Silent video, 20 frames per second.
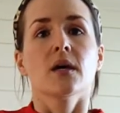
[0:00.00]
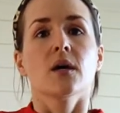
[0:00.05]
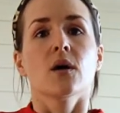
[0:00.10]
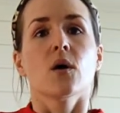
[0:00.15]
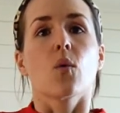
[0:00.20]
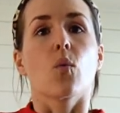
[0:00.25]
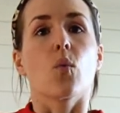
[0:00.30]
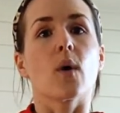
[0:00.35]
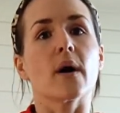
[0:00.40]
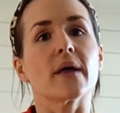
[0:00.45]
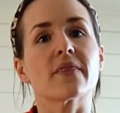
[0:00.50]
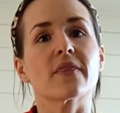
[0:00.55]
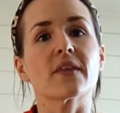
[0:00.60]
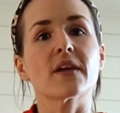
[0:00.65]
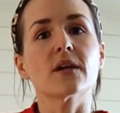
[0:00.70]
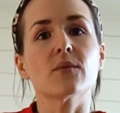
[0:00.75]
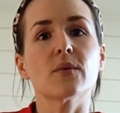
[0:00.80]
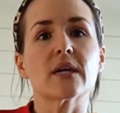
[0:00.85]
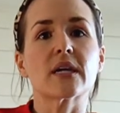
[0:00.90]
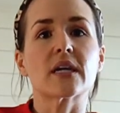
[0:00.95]
One
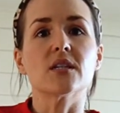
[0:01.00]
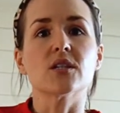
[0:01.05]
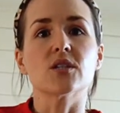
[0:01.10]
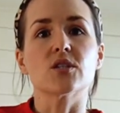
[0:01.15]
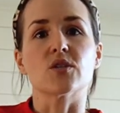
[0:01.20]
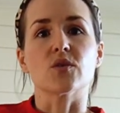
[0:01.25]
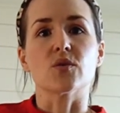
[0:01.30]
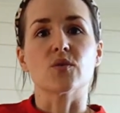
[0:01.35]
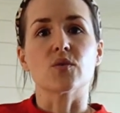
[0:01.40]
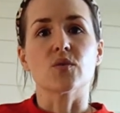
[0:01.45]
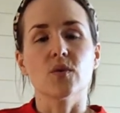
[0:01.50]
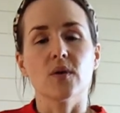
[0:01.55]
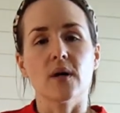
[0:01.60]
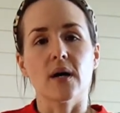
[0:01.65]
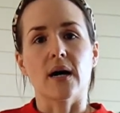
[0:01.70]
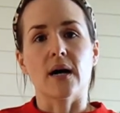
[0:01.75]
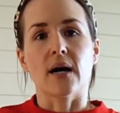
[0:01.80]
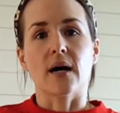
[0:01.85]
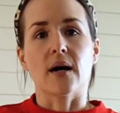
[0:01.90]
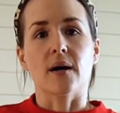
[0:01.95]
thing we can do
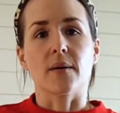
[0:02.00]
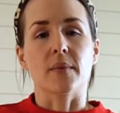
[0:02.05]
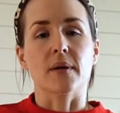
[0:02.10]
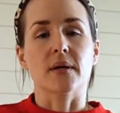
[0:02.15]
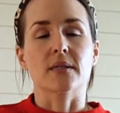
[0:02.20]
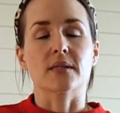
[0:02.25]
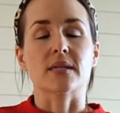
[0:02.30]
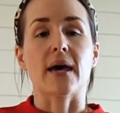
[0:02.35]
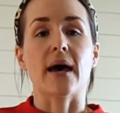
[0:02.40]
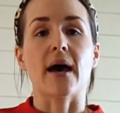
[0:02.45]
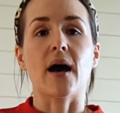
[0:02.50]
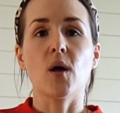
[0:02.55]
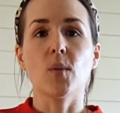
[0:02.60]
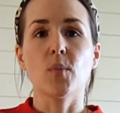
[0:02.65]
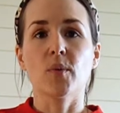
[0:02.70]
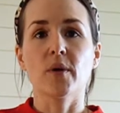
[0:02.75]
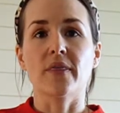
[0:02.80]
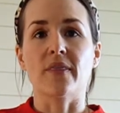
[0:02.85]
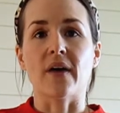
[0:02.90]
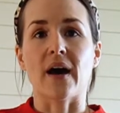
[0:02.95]
to help
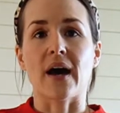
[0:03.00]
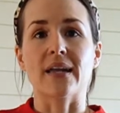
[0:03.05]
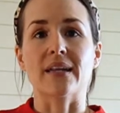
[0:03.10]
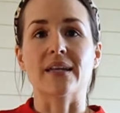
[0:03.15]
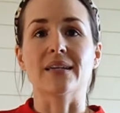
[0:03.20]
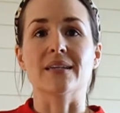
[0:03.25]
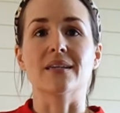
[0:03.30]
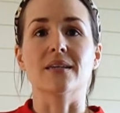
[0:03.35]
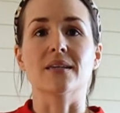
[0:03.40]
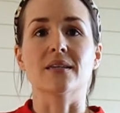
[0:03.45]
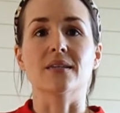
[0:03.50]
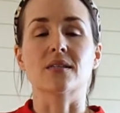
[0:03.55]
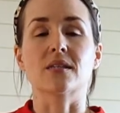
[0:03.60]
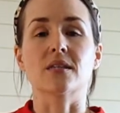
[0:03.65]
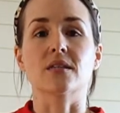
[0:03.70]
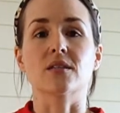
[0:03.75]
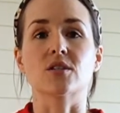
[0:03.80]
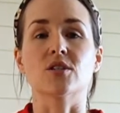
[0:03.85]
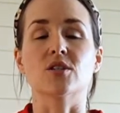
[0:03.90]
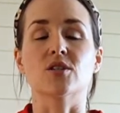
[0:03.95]
with that is
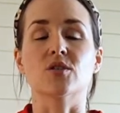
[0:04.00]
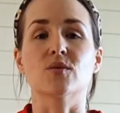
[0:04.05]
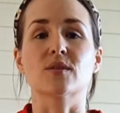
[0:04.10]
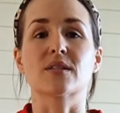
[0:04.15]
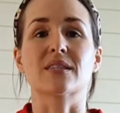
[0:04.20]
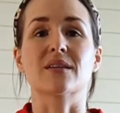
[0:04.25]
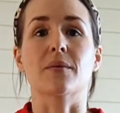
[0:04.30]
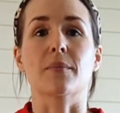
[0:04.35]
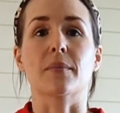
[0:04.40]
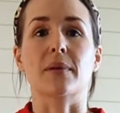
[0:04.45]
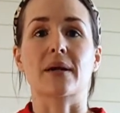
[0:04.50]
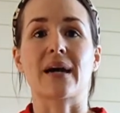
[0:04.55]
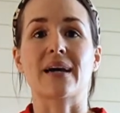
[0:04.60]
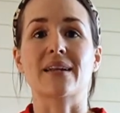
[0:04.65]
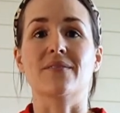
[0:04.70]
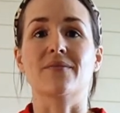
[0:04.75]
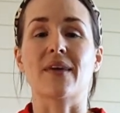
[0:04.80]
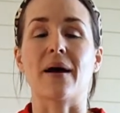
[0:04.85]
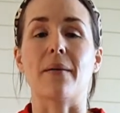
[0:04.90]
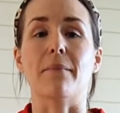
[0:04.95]
to do some kind
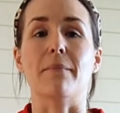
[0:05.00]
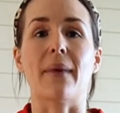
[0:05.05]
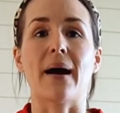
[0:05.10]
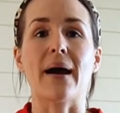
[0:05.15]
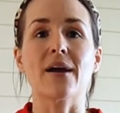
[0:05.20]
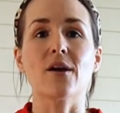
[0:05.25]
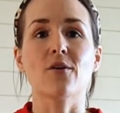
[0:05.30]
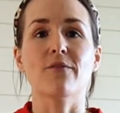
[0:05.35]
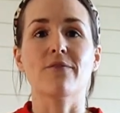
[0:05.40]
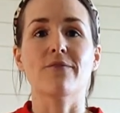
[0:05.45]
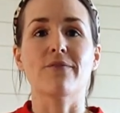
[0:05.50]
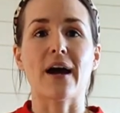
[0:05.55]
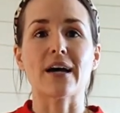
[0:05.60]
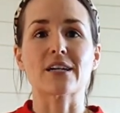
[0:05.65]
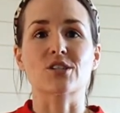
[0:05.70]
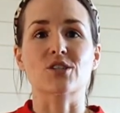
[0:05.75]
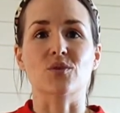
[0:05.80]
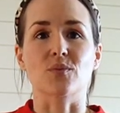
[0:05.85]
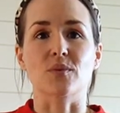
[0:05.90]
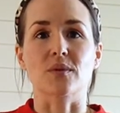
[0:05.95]
of that
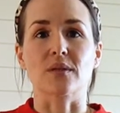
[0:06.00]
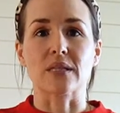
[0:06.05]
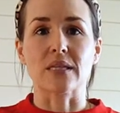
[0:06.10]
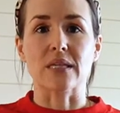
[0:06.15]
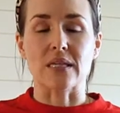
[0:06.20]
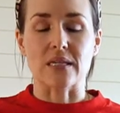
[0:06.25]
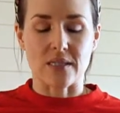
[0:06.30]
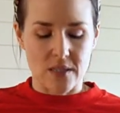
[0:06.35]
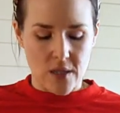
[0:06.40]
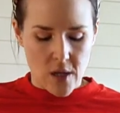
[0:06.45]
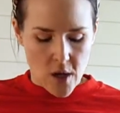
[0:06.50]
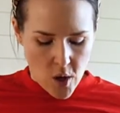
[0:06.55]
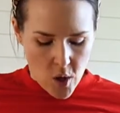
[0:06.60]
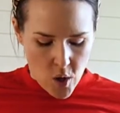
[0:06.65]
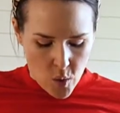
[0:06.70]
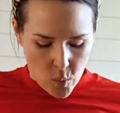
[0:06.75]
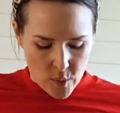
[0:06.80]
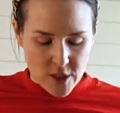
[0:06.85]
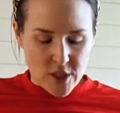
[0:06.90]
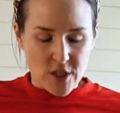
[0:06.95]
myofascial release,
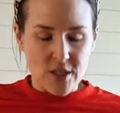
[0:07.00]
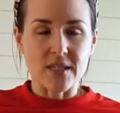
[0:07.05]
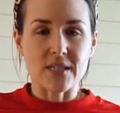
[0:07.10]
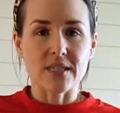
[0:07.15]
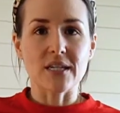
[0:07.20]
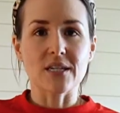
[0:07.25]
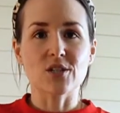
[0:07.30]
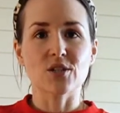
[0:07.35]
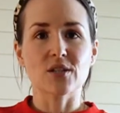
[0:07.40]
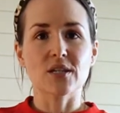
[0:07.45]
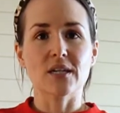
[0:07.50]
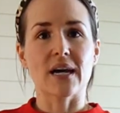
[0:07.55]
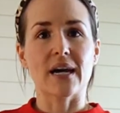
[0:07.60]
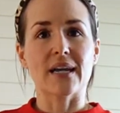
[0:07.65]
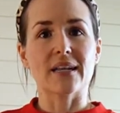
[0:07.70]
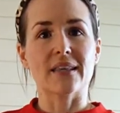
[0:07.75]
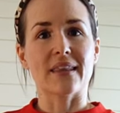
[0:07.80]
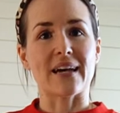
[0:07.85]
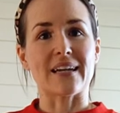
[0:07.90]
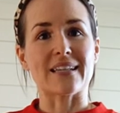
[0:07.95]
which is essentially kind
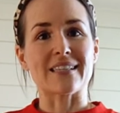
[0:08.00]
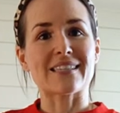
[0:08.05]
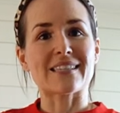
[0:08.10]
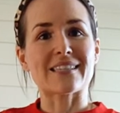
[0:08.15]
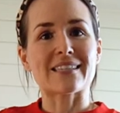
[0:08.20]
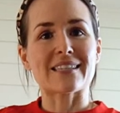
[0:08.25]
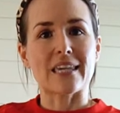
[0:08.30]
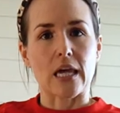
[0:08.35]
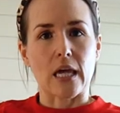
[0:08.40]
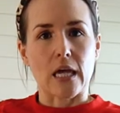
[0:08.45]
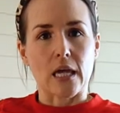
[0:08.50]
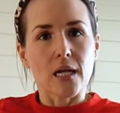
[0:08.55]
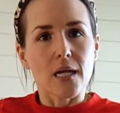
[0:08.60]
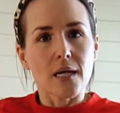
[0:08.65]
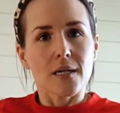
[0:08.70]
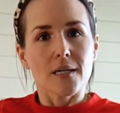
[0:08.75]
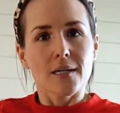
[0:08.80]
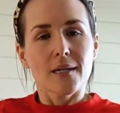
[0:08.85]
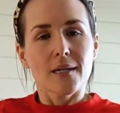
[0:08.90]
of that skin,